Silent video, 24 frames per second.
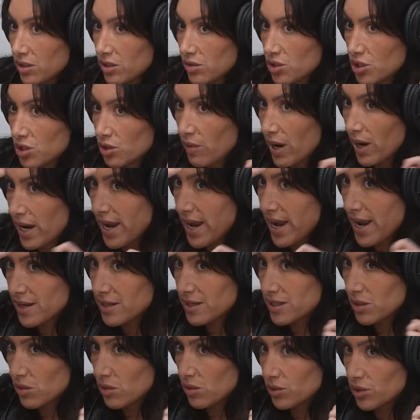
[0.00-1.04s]
use your right
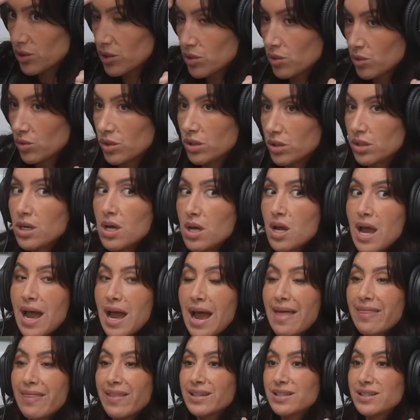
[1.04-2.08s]
hand to hold the tool,
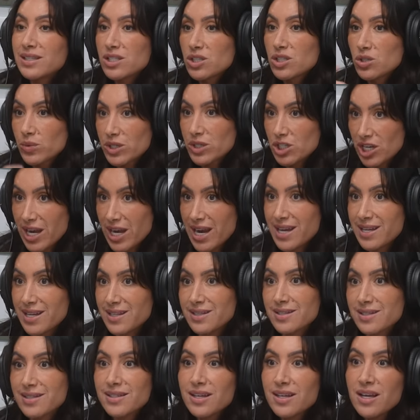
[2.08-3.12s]
and then switch
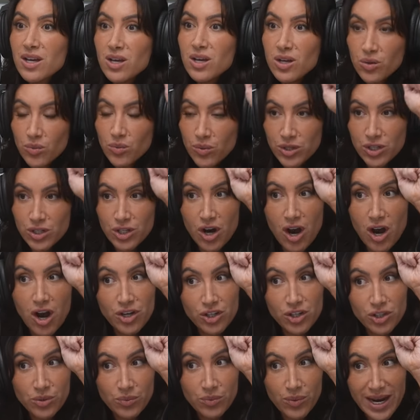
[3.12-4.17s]
hands. When you're on
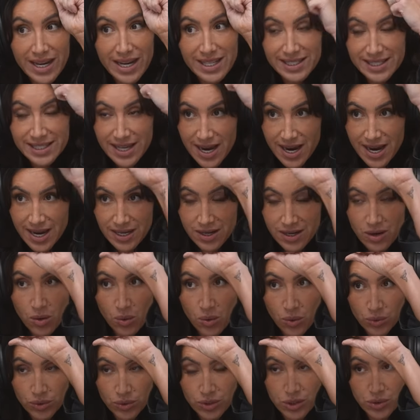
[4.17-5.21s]
your yeah. right side,
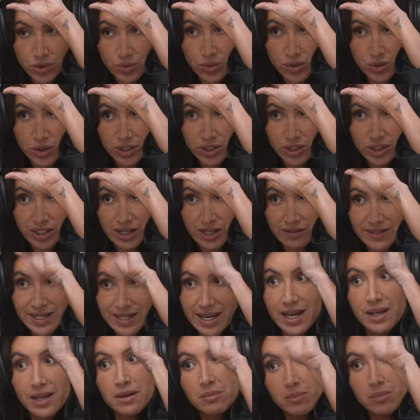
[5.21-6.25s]
hold the tool in your left
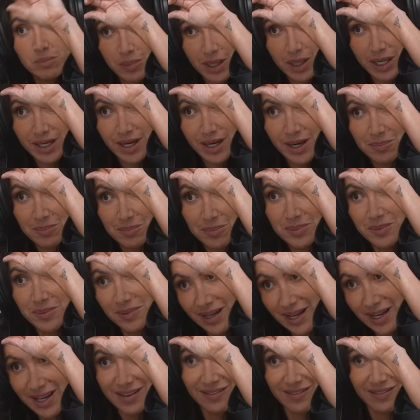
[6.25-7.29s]
hand, butt up,
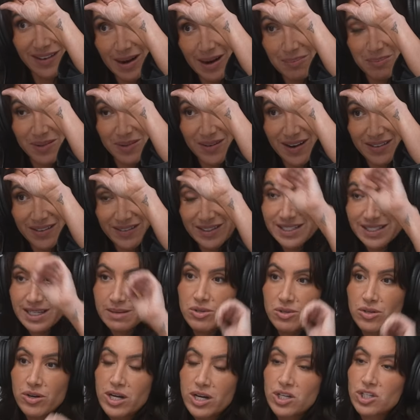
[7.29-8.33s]
and wrap around the
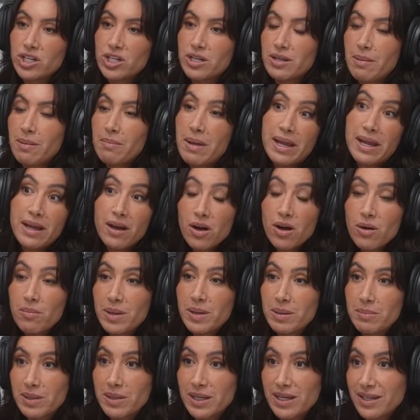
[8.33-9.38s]
same direction. That might help,
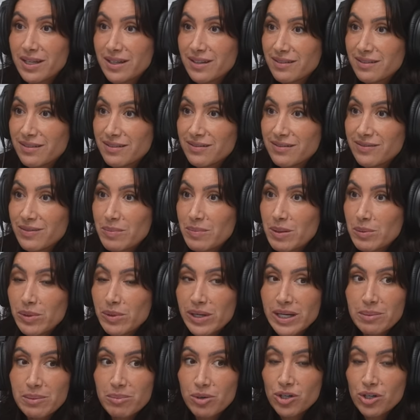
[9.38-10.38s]
maybe. Right people getting